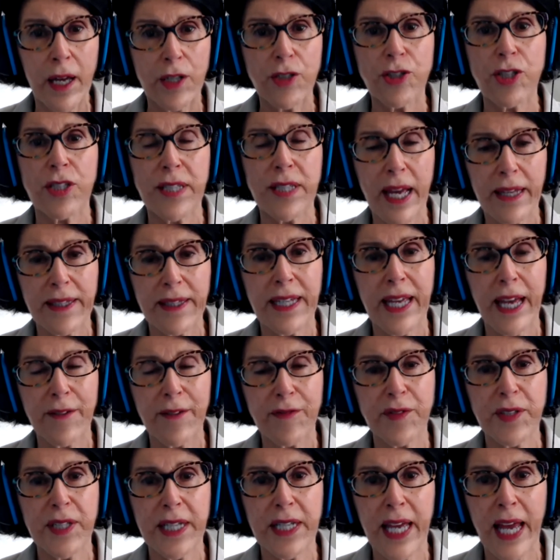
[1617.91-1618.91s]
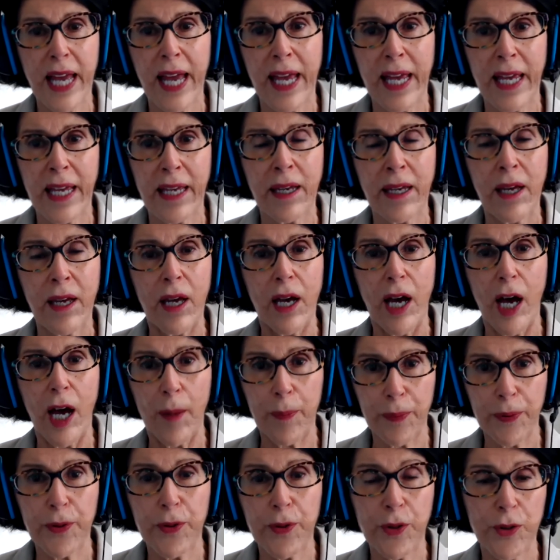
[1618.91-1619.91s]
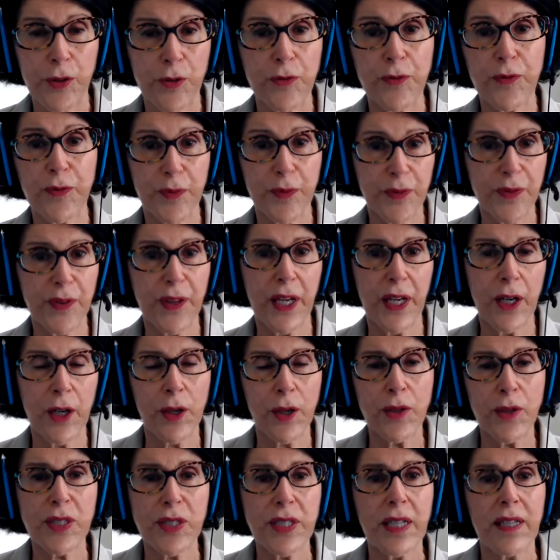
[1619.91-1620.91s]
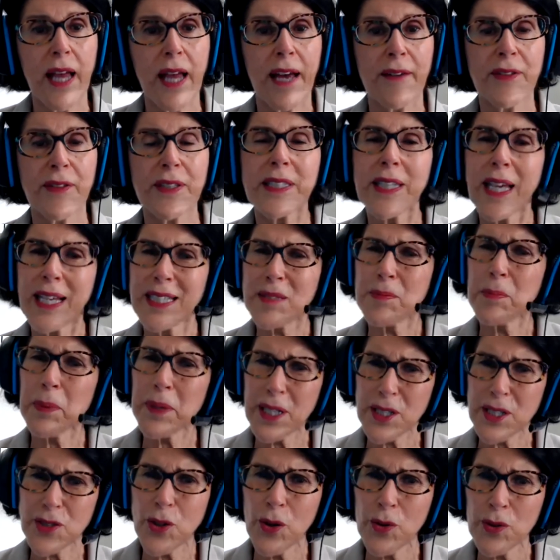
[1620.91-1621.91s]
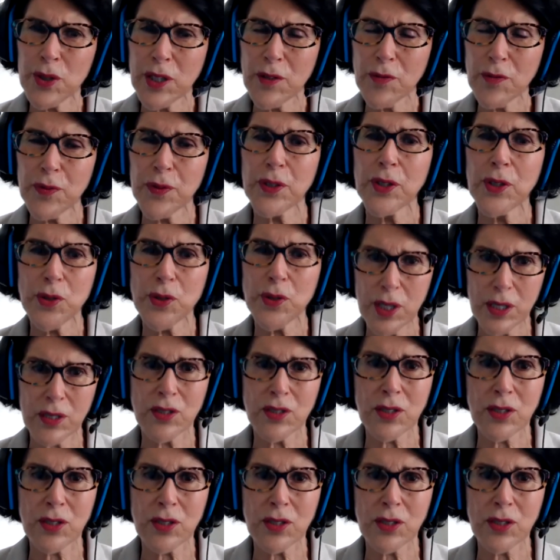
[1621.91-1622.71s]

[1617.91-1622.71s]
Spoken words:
just had the FDA approve their saliva test, but it's only for use in